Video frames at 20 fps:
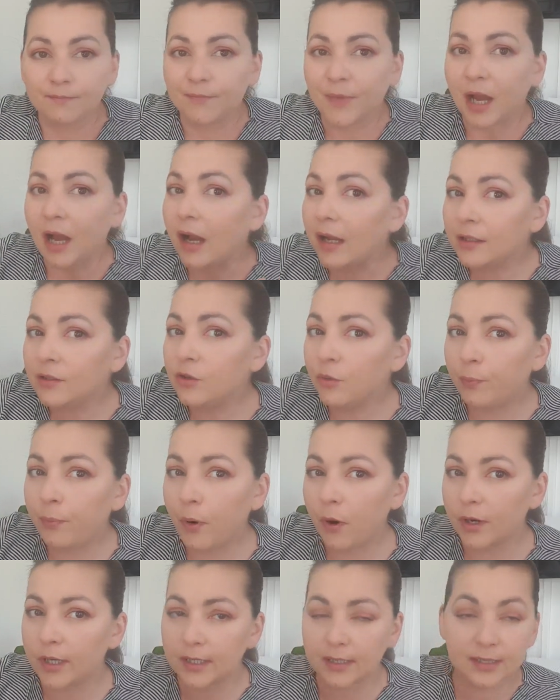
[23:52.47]

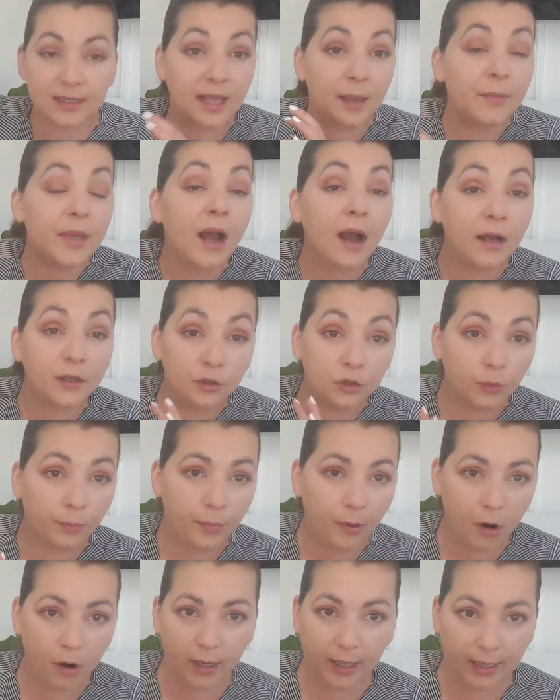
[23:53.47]
hydroponics,
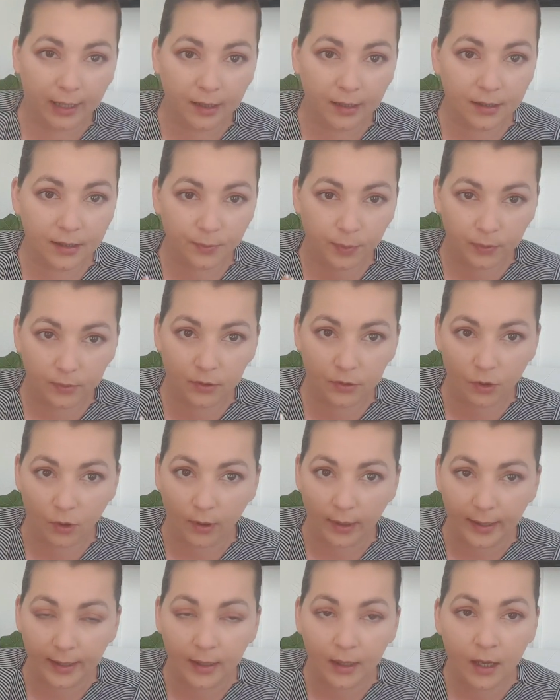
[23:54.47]
semi-hydroponics,
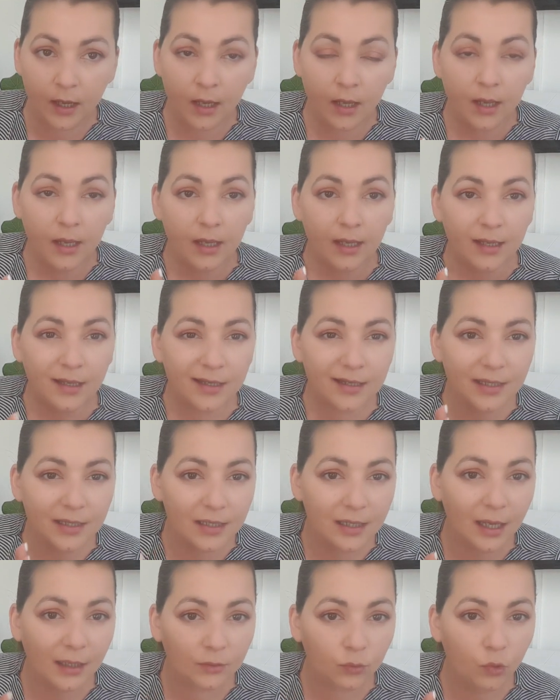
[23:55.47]
sorry, it's
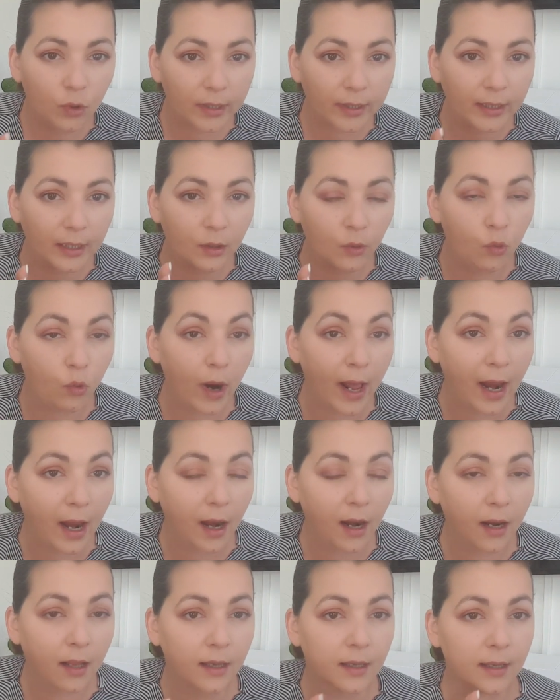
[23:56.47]
not working
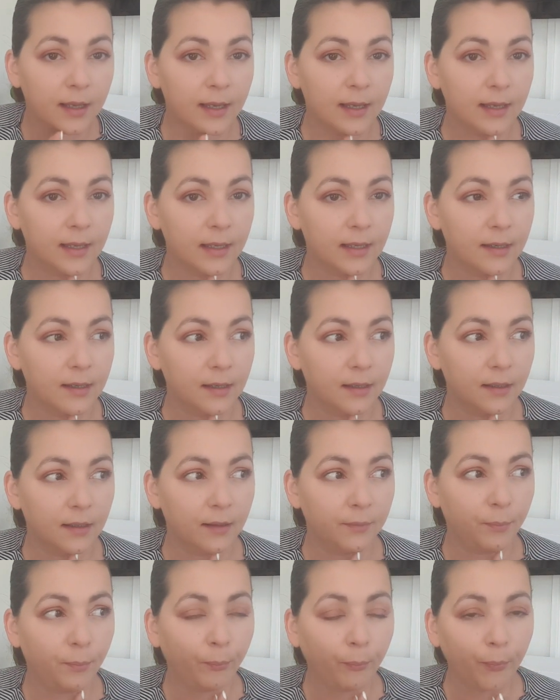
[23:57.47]
well in
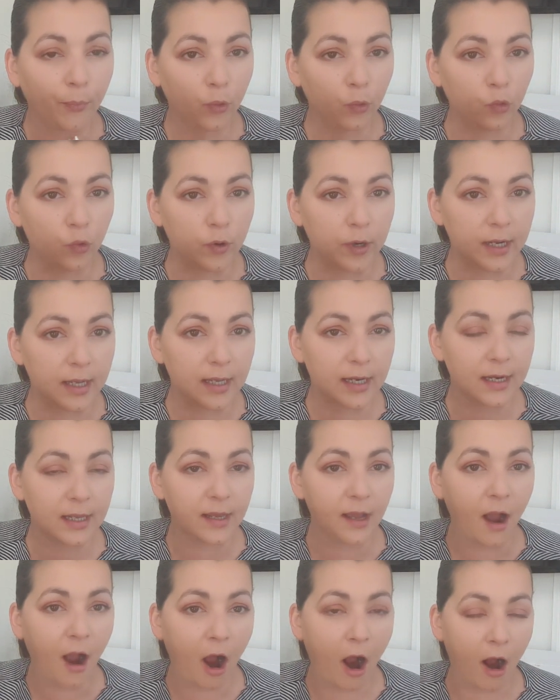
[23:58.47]
a
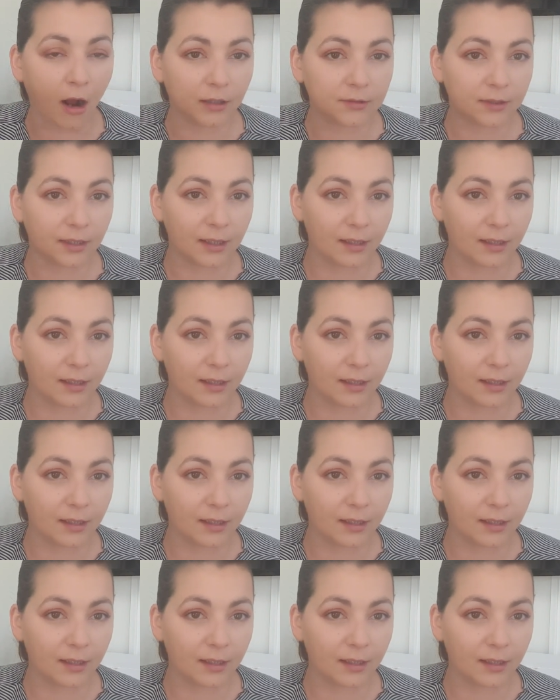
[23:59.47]
really hot